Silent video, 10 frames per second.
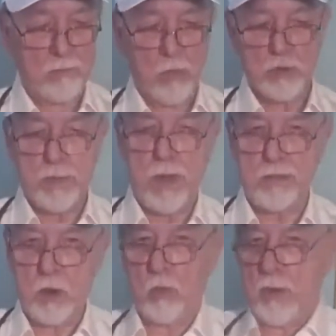Most
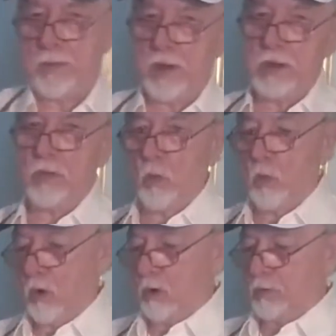popular weapon in the
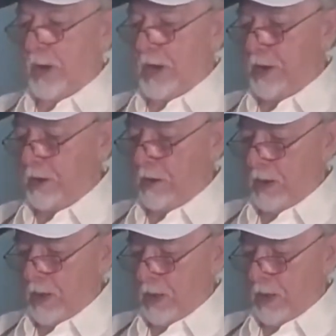world right here,